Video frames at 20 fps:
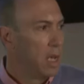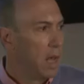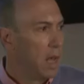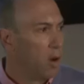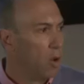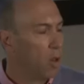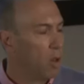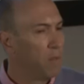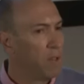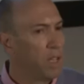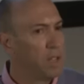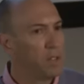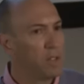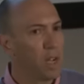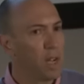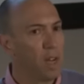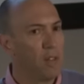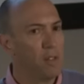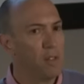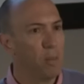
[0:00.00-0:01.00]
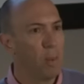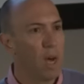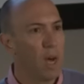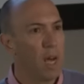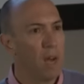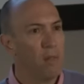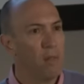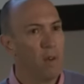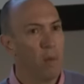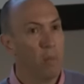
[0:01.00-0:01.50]
And all of these studies are
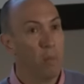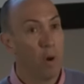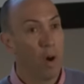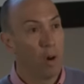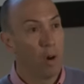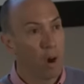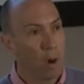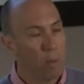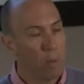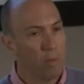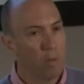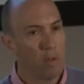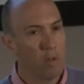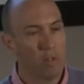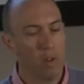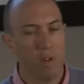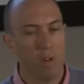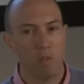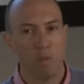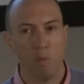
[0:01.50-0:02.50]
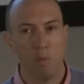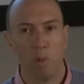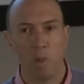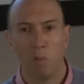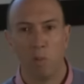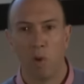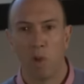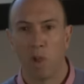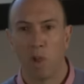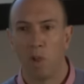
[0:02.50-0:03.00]
part of a program of research we've
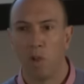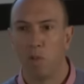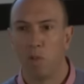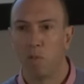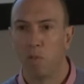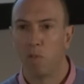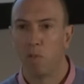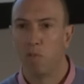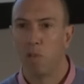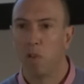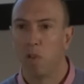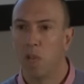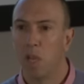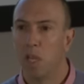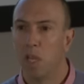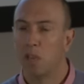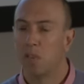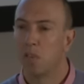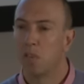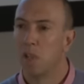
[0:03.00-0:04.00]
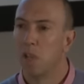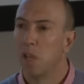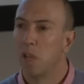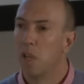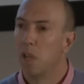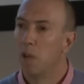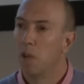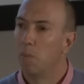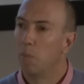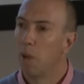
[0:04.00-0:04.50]
been working on for a few years
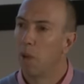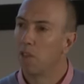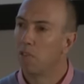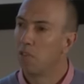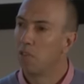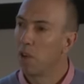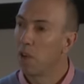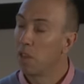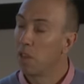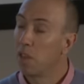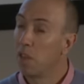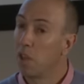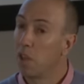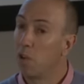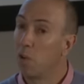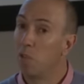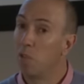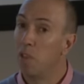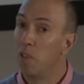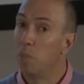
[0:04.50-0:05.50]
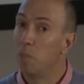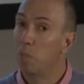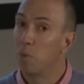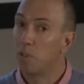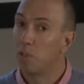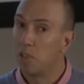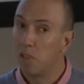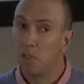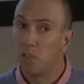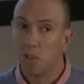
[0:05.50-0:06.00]
based around a thing called the
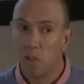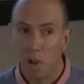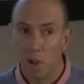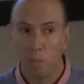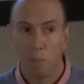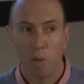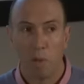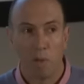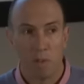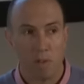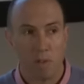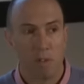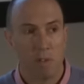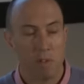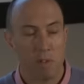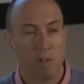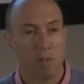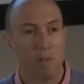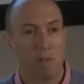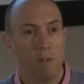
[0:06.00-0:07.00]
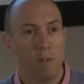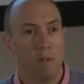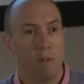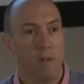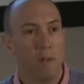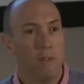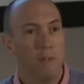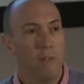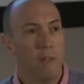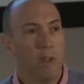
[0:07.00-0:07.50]
imprecision hypothesis,
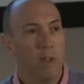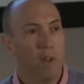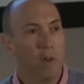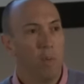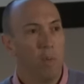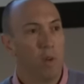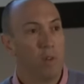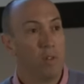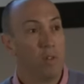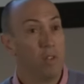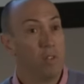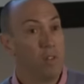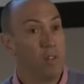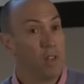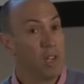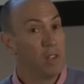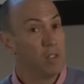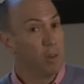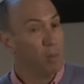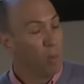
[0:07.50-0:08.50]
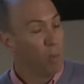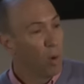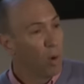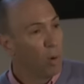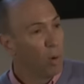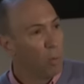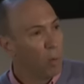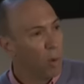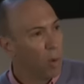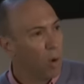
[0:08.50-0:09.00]
which is suggesting more
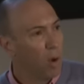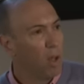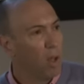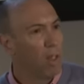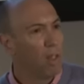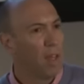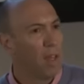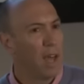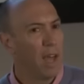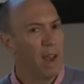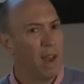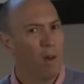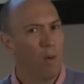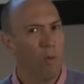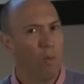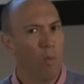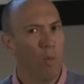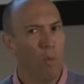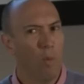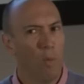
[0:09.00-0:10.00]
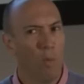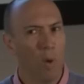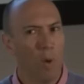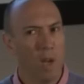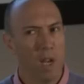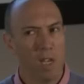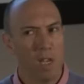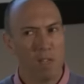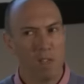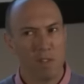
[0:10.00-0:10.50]
and more that we
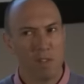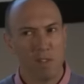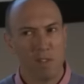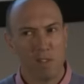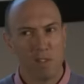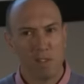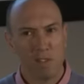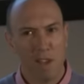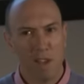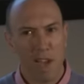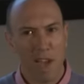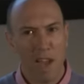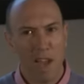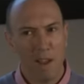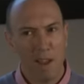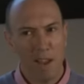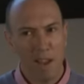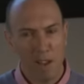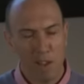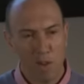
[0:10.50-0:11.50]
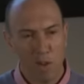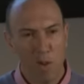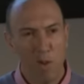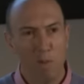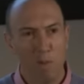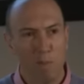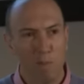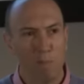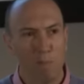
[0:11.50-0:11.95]
need to start in acute